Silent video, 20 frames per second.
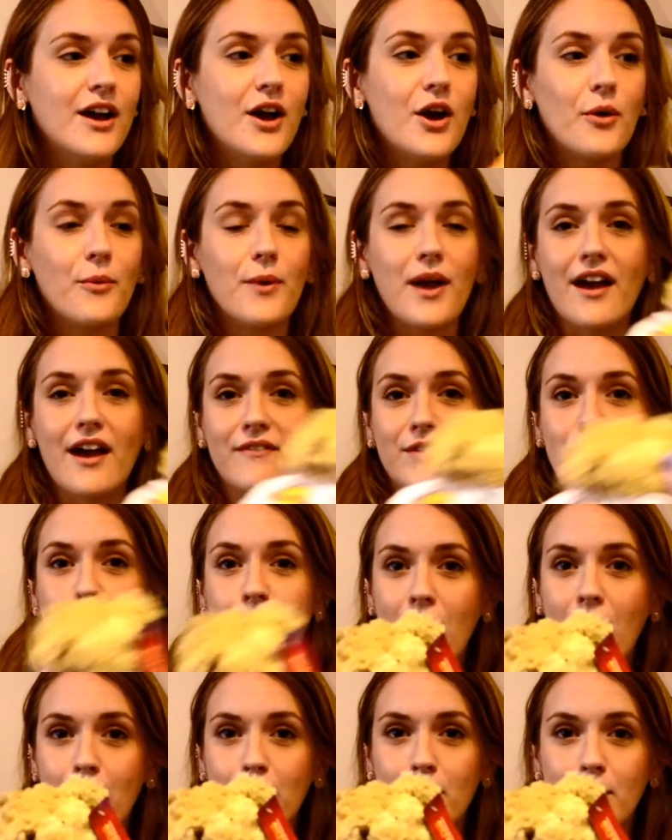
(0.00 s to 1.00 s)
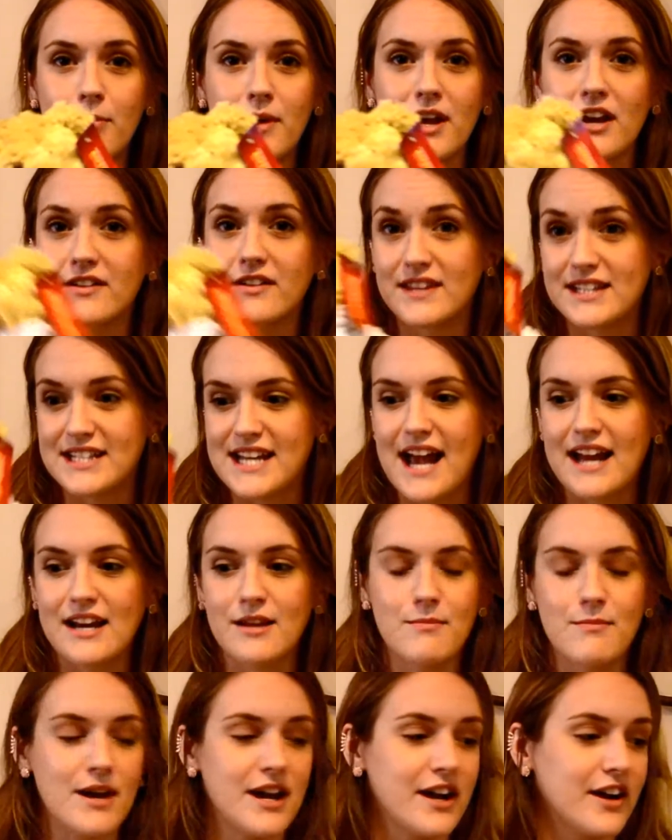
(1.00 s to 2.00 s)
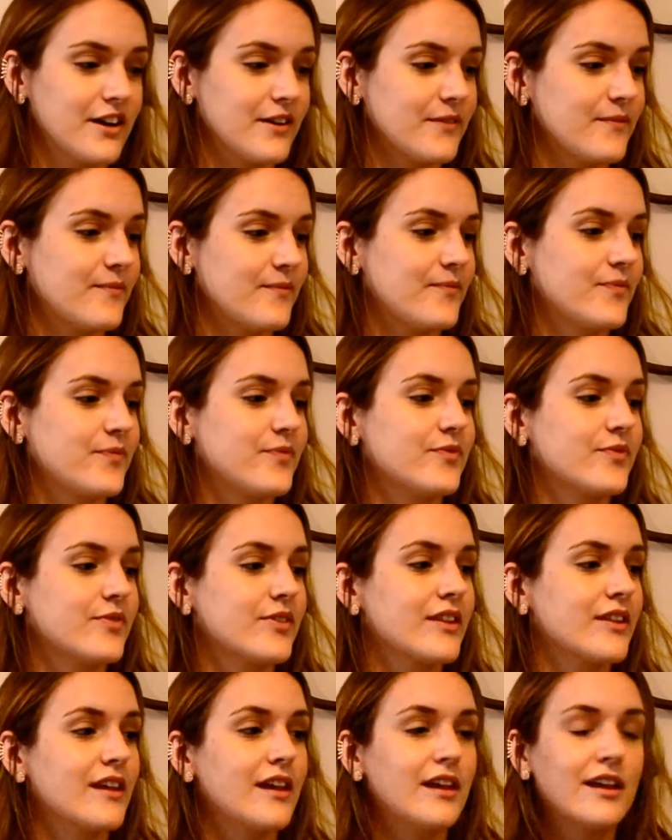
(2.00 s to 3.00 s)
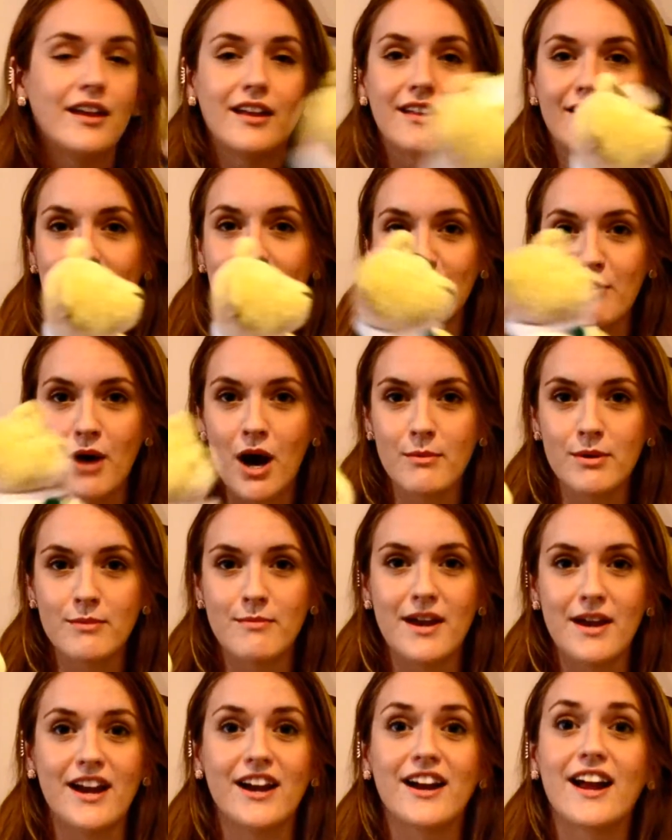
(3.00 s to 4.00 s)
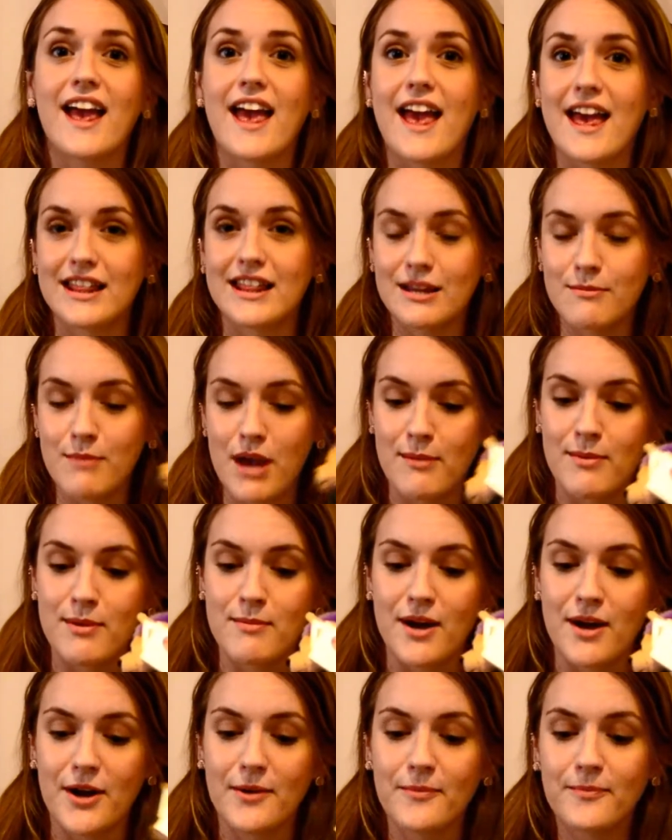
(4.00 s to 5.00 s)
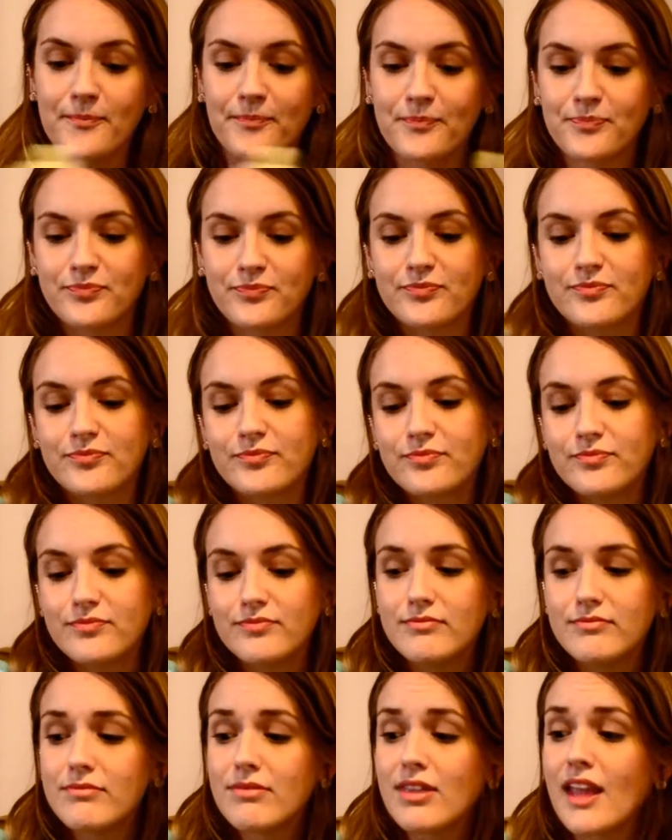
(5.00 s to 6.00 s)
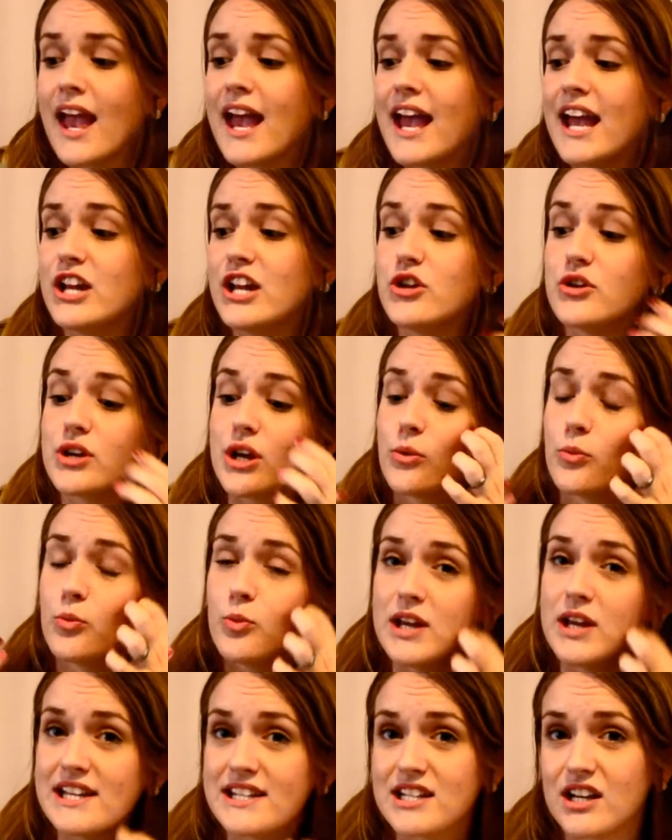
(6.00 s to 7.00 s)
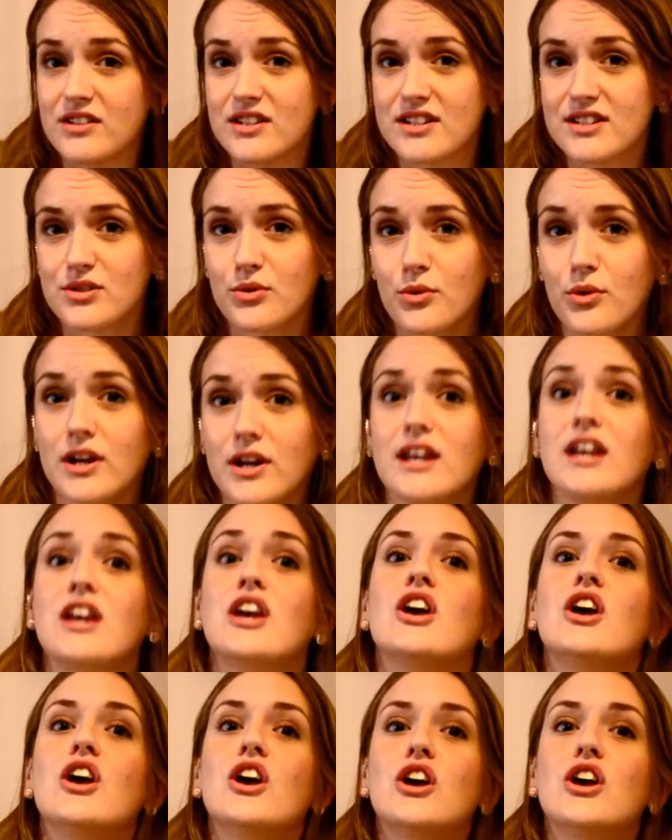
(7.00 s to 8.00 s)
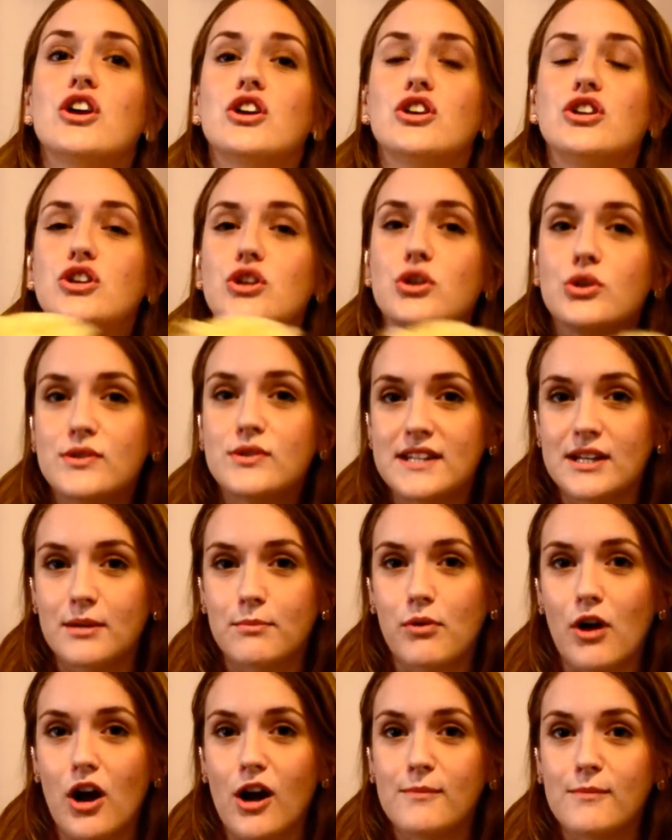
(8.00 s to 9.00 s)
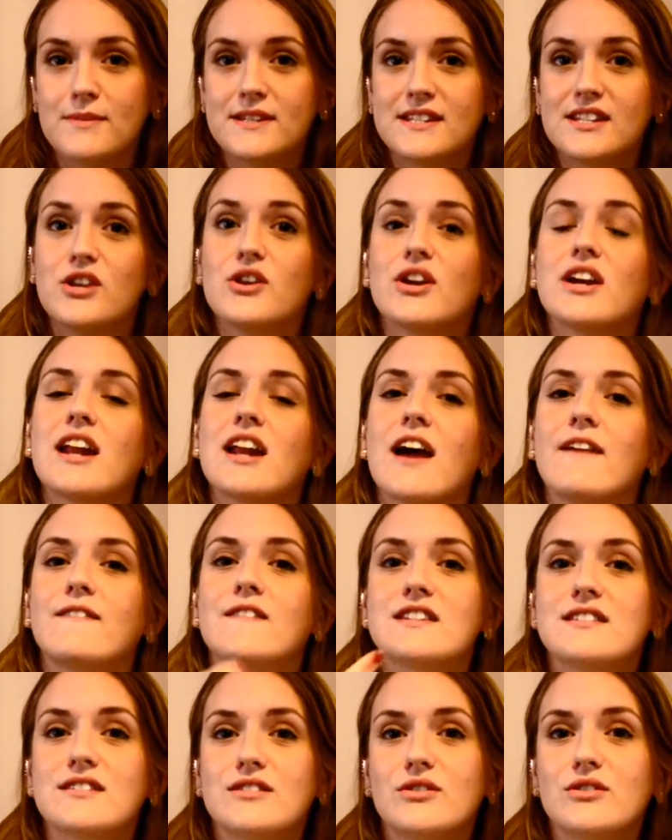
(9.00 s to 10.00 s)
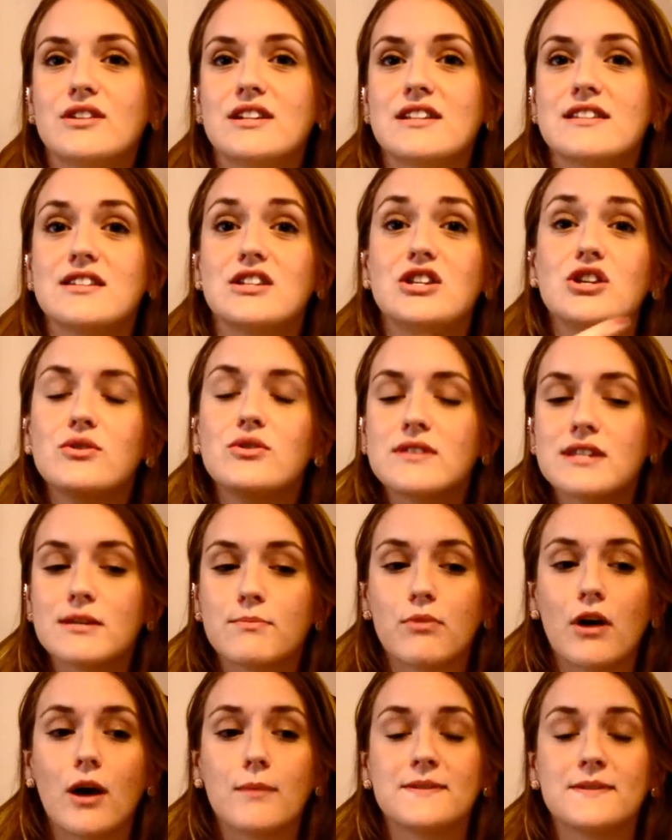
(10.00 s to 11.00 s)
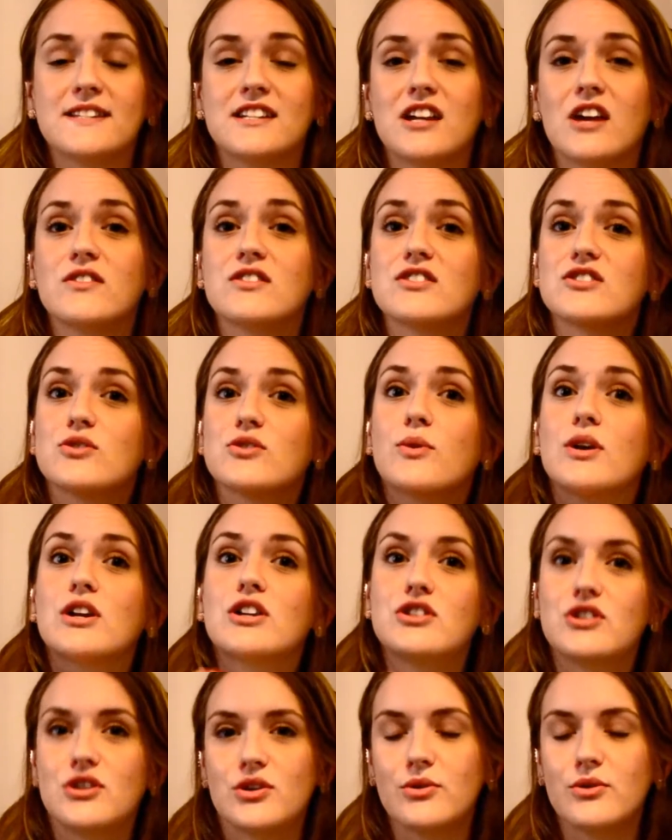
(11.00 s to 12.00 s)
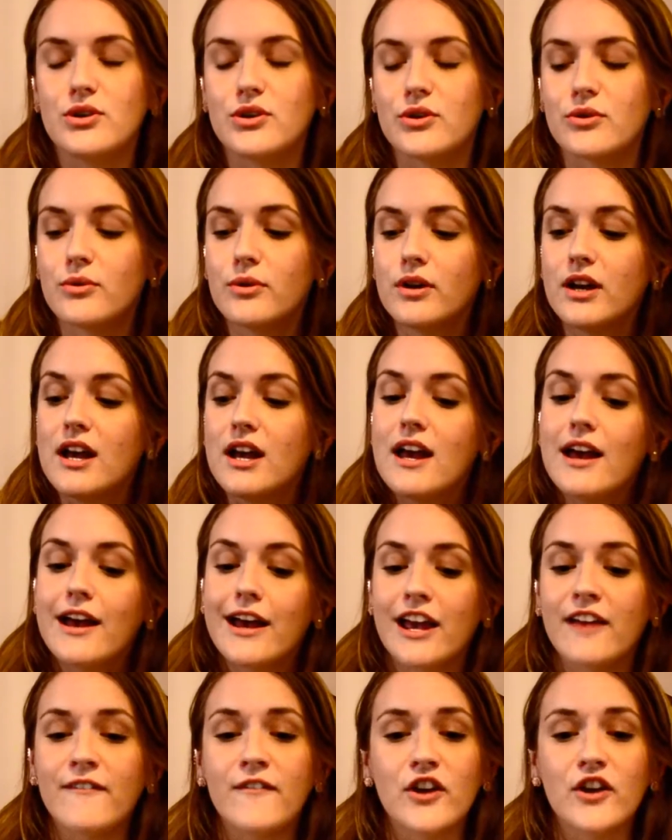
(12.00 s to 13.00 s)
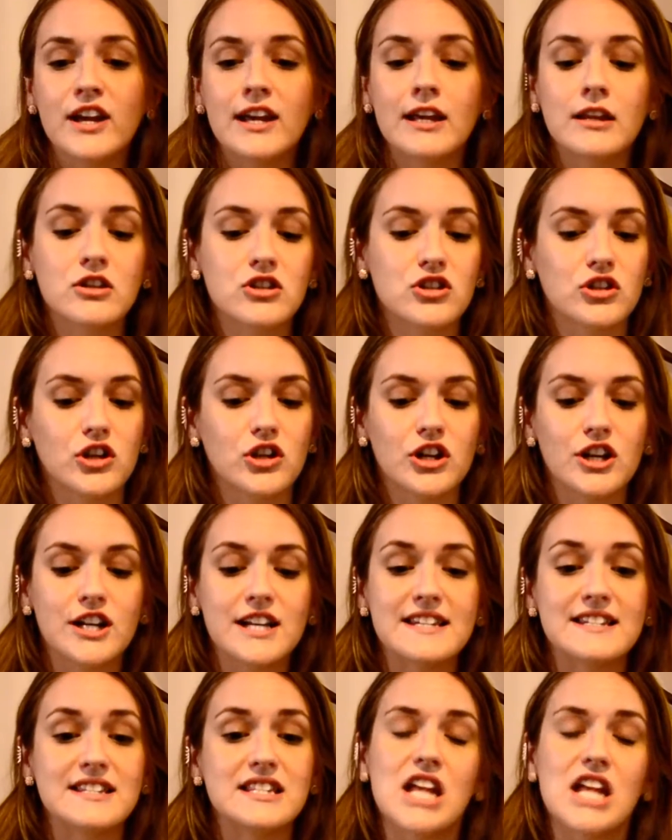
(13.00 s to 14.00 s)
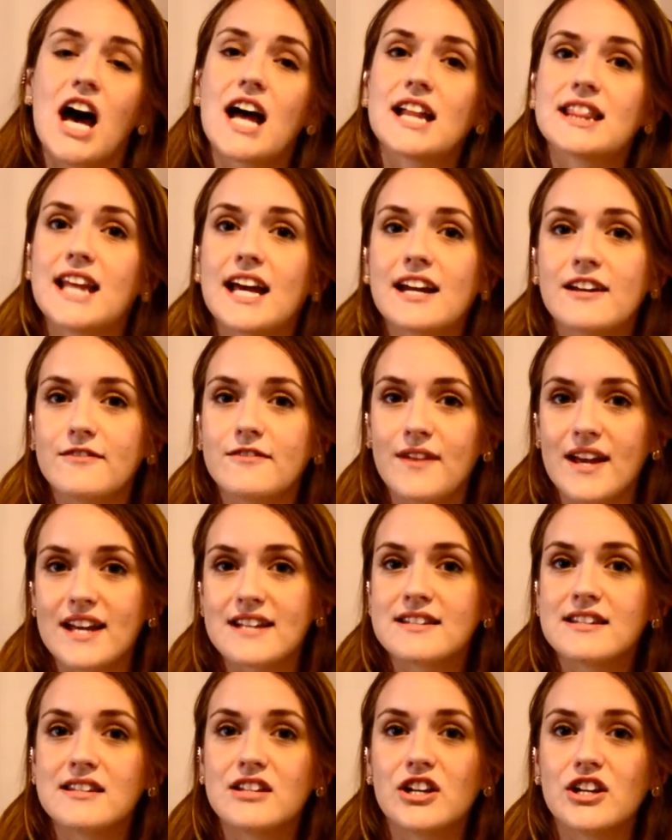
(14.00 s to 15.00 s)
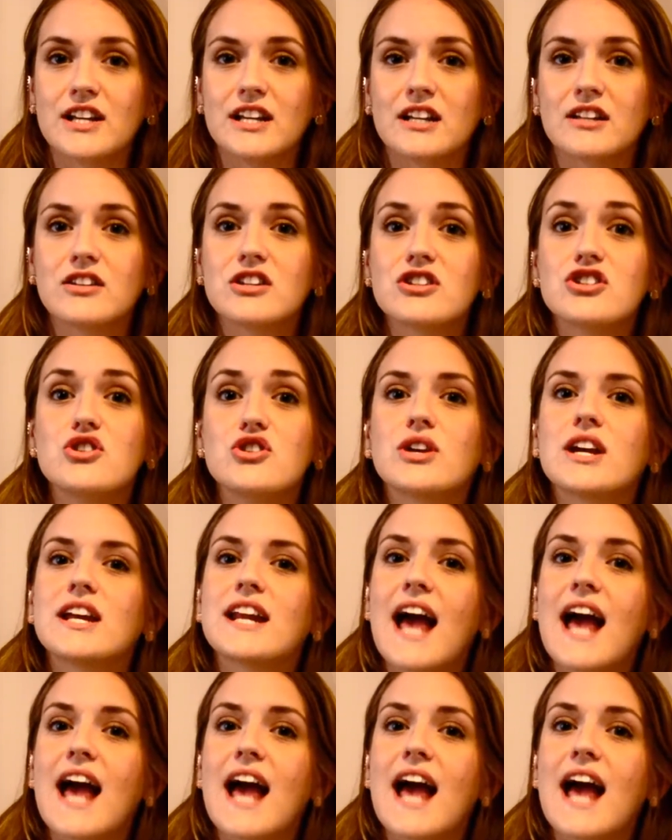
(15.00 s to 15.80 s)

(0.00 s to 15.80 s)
We have the Papa Bear, the Daddy Bear, the Mommy Bear, and the Baby Bear. And you can retell the story using props. You can have the students use the props to tell the story to you. If your English learner is not that advanced in their English, you can